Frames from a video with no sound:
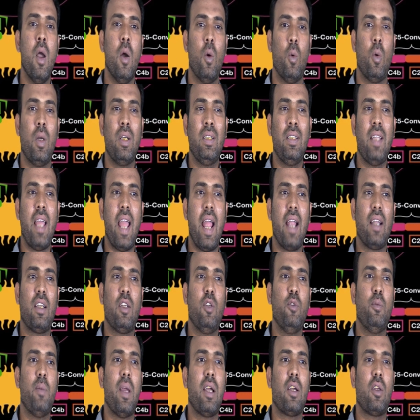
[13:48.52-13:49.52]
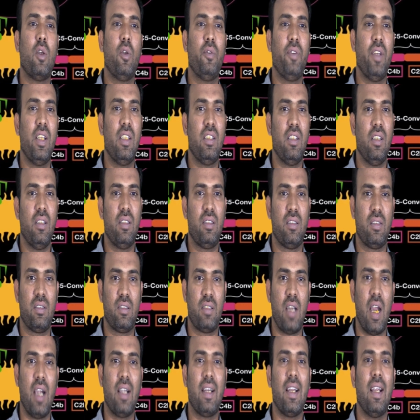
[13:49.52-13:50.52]
When the active macrophage is
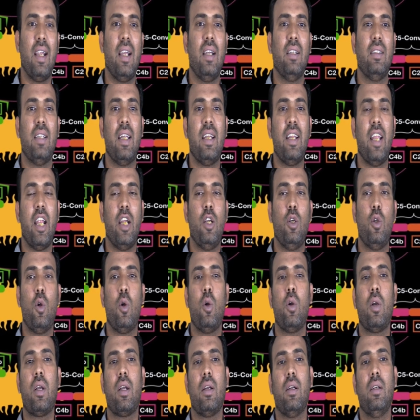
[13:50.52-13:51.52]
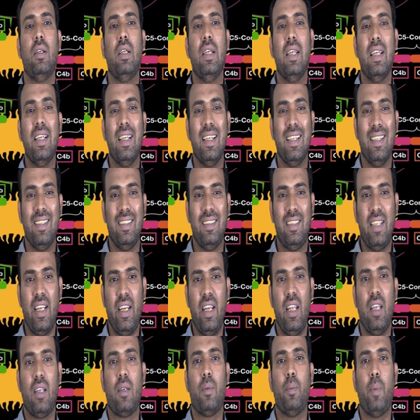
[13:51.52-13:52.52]
started, then
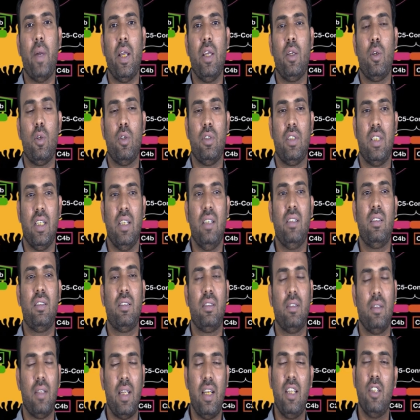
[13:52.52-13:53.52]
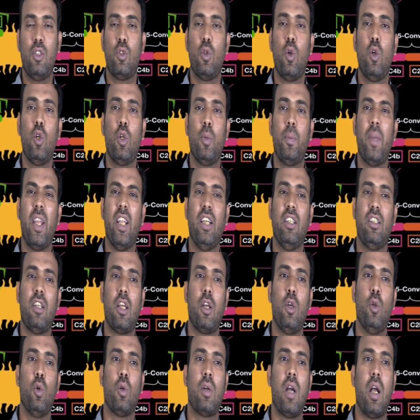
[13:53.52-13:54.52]
endogenic pyrogens, that is going to be
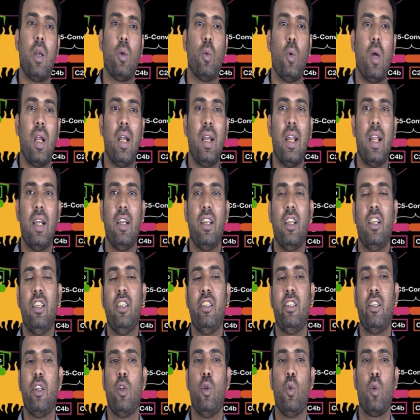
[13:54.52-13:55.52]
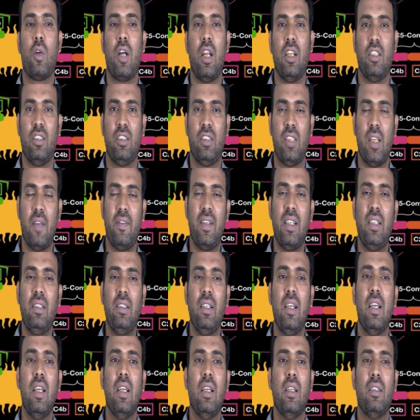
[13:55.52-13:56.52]
interleukin 1 and interleukin
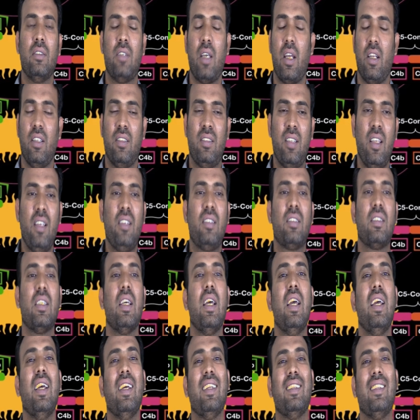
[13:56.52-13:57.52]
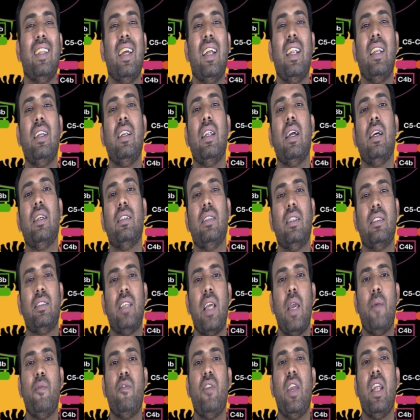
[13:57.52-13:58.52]
6, then the
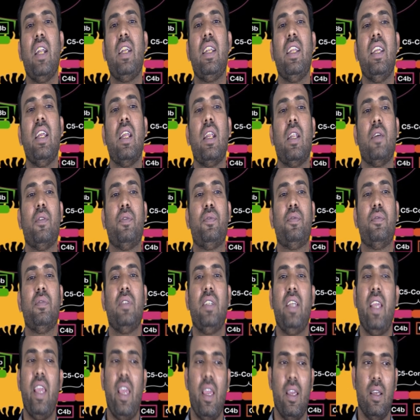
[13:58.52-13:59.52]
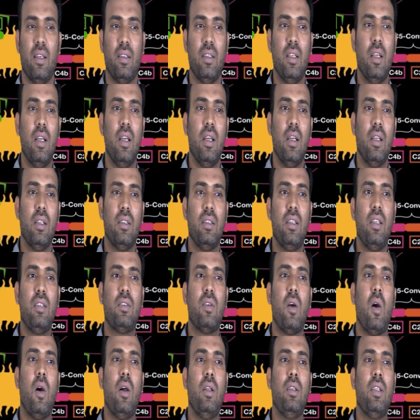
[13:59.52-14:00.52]
same way TNF-A. These
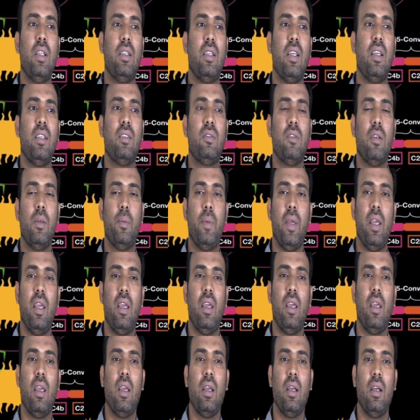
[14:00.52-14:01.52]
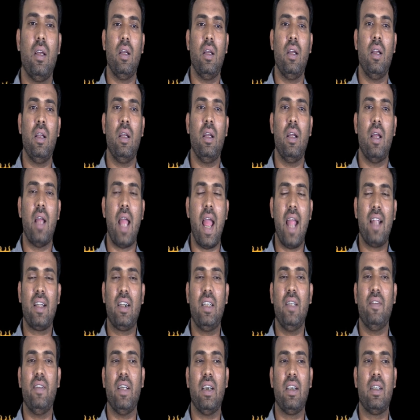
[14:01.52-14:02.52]
all the things will be
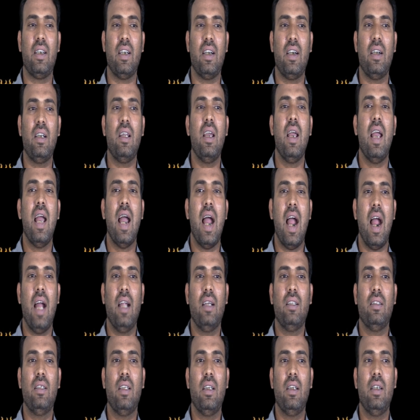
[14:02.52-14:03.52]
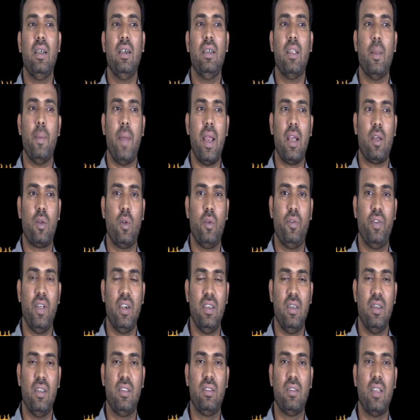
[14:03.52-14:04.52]
activated, and then in the
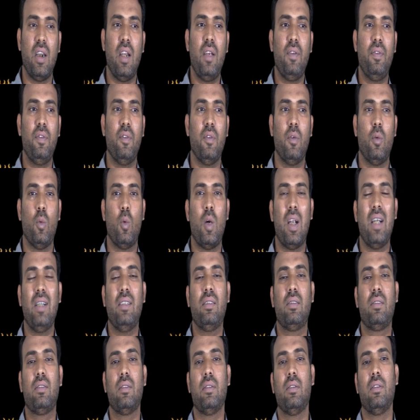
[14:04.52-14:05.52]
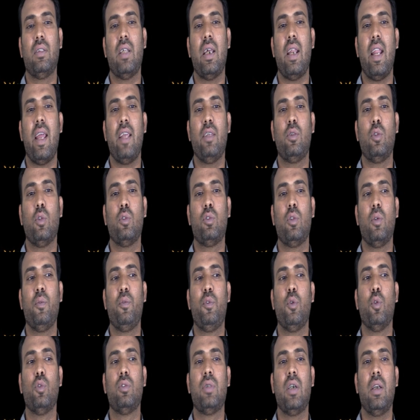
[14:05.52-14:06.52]
macrophage itself, once the lysosome
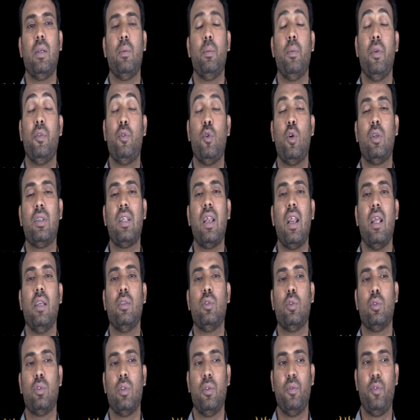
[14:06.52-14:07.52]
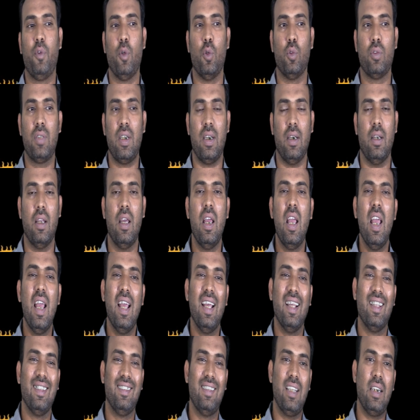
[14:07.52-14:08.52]
fusion, before the lysosome fusion,
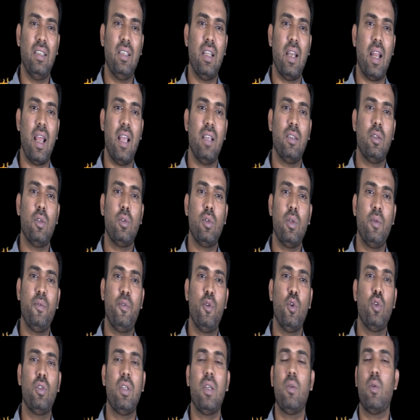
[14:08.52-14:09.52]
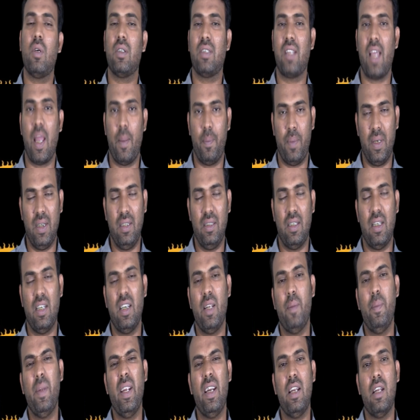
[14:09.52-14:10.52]
then the lysosome fusion was happened,
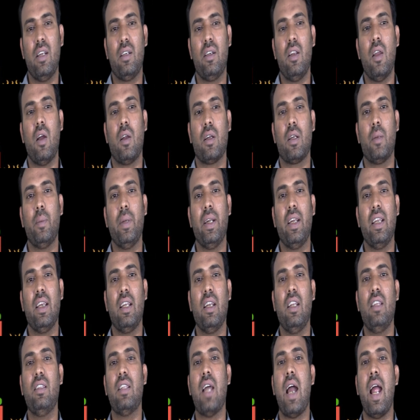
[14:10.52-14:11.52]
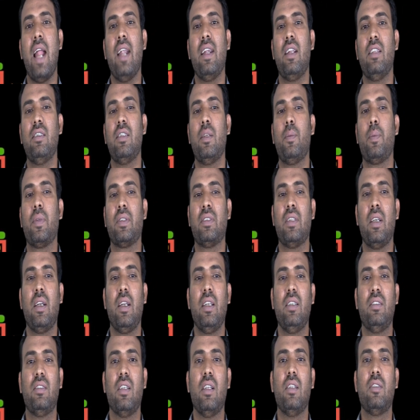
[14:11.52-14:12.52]
then immediately automatically the antigen
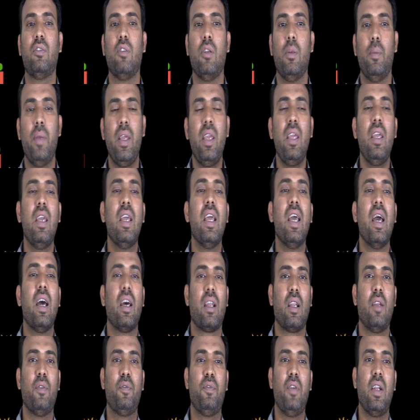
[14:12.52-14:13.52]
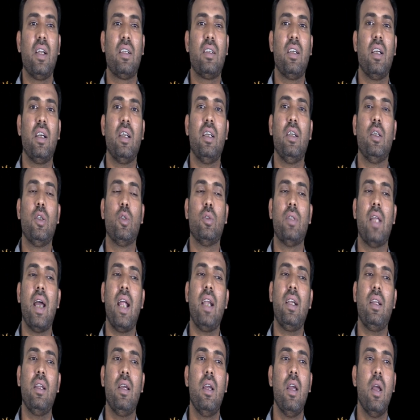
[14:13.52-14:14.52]
presenting cells will be reflected into
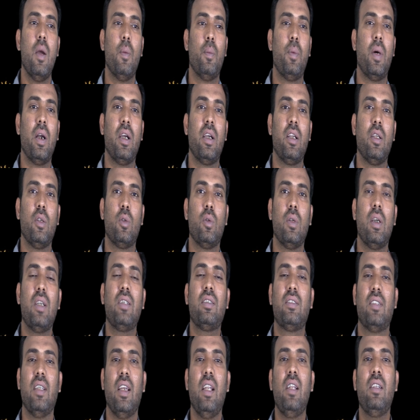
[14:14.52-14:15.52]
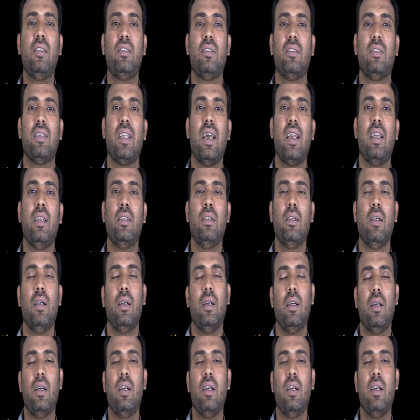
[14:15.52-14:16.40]
that particular cells, then